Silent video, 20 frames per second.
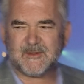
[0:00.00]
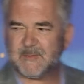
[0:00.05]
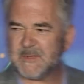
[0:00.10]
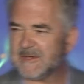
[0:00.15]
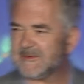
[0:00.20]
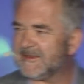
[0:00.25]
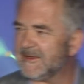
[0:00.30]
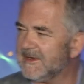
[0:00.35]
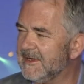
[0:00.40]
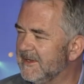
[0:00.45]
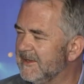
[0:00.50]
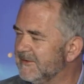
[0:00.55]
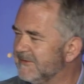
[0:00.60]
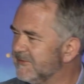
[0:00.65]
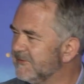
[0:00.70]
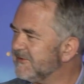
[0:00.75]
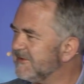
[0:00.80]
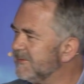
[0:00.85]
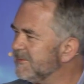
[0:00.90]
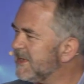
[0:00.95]
at him and I said, Is
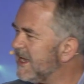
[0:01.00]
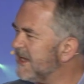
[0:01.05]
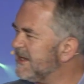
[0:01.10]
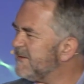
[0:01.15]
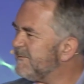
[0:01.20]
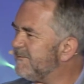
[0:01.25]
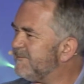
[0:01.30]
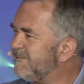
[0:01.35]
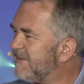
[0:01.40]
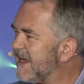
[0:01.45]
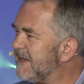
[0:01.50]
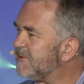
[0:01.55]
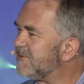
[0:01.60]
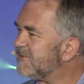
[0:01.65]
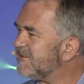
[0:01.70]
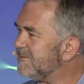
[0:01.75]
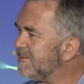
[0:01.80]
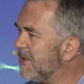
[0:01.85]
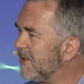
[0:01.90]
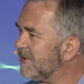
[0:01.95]
there some kind of
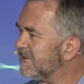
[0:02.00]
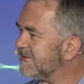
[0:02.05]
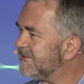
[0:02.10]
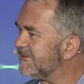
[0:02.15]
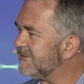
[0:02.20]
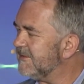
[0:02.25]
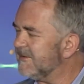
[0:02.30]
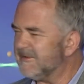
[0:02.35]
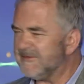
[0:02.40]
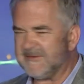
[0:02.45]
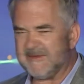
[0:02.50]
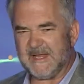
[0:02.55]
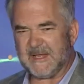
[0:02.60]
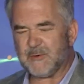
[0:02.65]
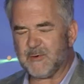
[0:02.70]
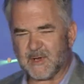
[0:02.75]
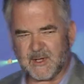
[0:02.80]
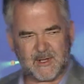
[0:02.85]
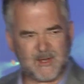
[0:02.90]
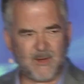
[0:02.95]
VitalSmarts
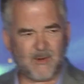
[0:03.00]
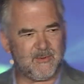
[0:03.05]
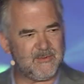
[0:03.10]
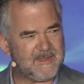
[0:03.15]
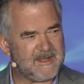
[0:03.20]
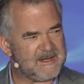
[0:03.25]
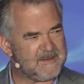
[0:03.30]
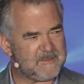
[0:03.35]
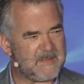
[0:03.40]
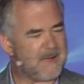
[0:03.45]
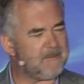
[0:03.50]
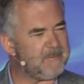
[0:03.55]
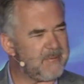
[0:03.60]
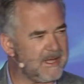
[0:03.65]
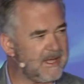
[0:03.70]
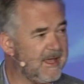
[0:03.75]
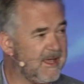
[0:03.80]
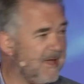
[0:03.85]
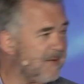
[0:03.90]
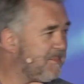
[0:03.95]
secret code that I'm not
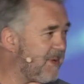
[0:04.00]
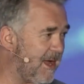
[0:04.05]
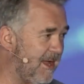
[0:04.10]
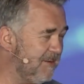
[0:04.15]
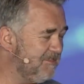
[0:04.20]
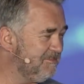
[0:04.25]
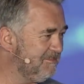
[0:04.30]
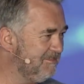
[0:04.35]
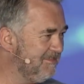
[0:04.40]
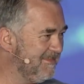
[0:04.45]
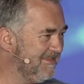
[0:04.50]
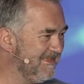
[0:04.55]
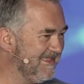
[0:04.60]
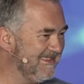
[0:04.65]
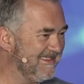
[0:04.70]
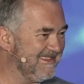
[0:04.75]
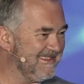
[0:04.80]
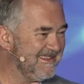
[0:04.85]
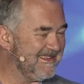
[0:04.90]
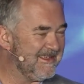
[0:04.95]
picking up on?
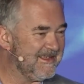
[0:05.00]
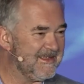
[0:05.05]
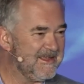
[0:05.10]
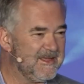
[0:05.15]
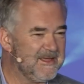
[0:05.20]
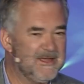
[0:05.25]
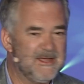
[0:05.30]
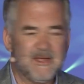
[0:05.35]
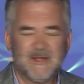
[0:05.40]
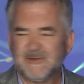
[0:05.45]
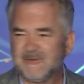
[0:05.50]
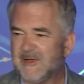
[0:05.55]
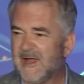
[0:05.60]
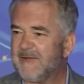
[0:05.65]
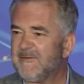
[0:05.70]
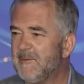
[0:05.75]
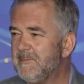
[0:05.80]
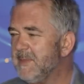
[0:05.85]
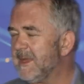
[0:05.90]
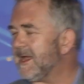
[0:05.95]
so I
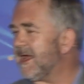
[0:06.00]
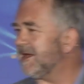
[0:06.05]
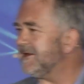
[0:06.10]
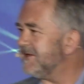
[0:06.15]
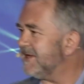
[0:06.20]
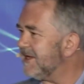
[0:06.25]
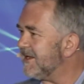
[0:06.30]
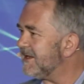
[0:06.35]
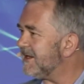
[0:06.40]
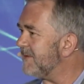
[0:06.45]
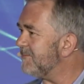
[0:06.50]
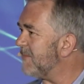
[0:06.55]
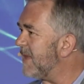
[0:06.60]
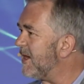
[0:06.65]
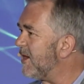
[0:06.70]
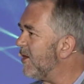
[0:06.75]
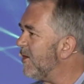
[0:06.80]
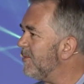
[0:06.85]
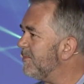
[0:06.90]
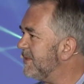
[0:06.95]
have a big idea, and
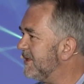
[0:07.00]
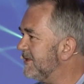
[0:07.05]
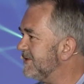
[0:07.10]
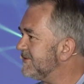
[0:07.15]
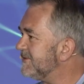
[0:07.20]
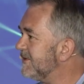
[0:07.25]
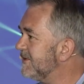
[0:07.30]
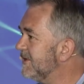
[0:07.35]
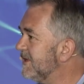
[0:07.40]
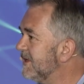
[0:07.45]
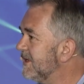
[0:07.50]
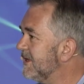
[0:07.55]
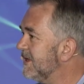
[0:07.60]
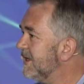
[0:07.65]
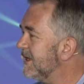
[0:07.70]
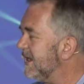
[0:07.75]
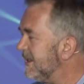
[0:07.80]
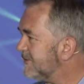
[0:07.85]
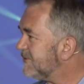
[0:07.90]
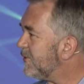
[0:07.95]
my hope is
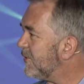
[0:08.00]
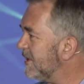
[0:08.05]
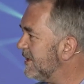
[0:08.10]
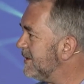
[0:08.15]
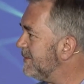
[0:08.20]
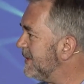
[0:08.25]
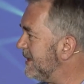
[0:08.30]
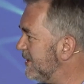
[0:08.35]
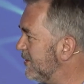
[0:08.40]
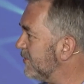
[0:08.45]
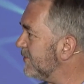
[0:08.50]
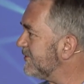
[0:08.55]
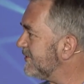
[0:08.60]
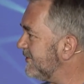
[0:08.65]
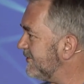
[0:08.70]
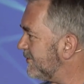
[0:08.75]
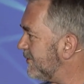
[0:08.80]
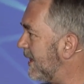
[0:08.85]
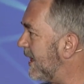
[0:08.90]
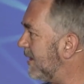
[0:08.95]
it's going to be yours
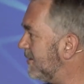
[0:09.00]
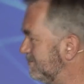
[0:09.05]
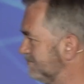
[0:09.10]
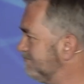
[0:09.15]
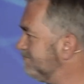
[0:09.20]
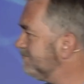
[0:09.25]
as well.